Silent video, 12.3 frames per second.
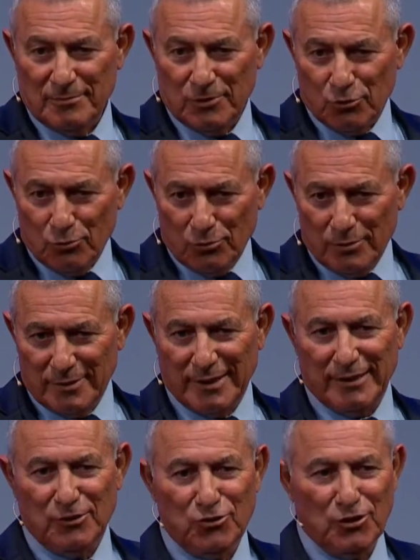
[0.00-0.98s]
to the
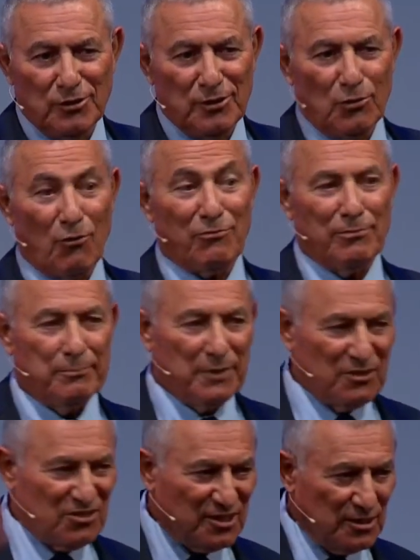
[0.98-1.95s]
engineer of
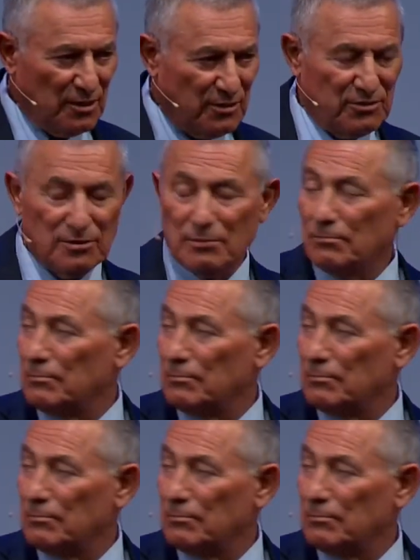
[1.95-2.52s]
Mercedes.